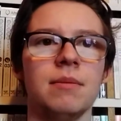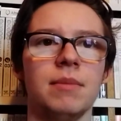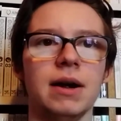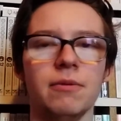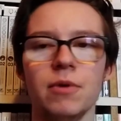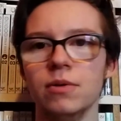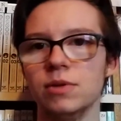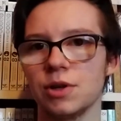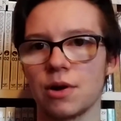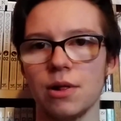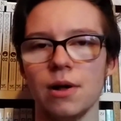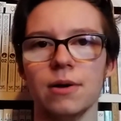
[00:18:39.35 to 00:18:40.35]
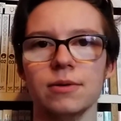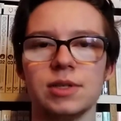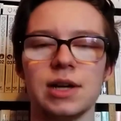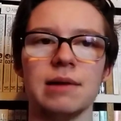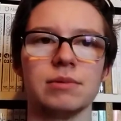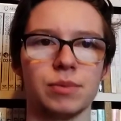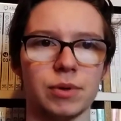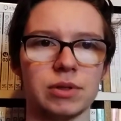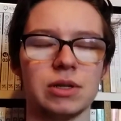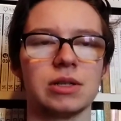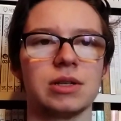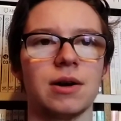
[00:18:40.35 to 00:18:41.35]
My wounds are closed. I'm supposed
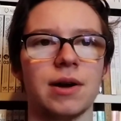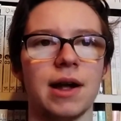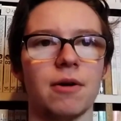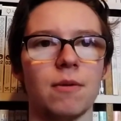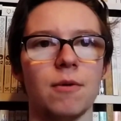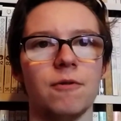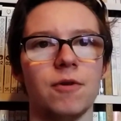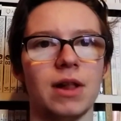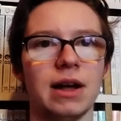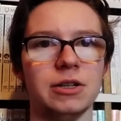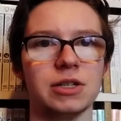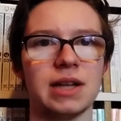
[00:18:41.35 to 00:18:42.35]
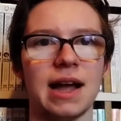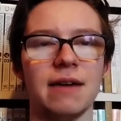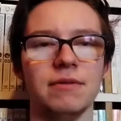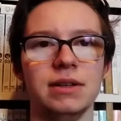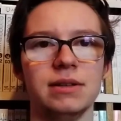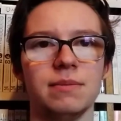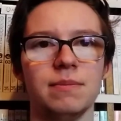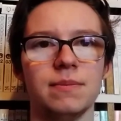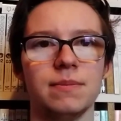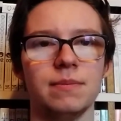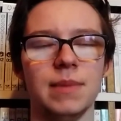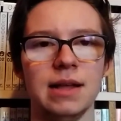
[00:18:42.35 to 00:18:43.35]
to start hair removal. I just haven't
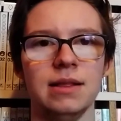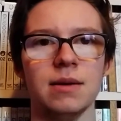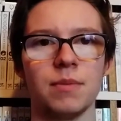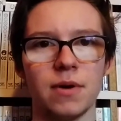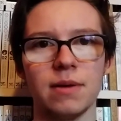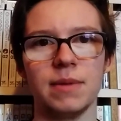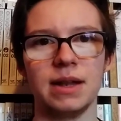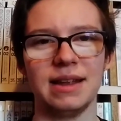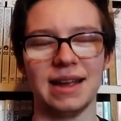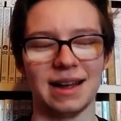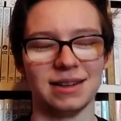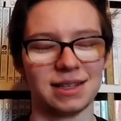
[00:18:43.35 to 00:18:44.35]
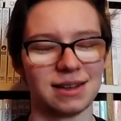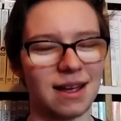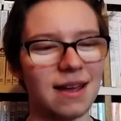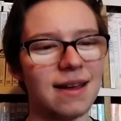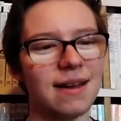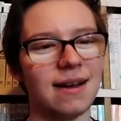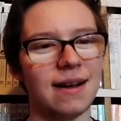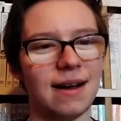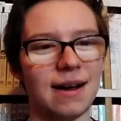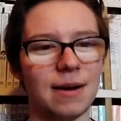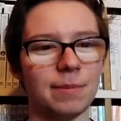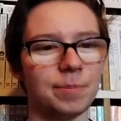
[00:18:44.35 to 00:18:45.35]
made the appointment yet.
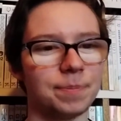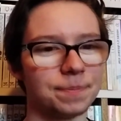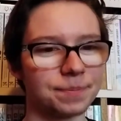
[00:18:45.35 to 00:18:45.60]
I'm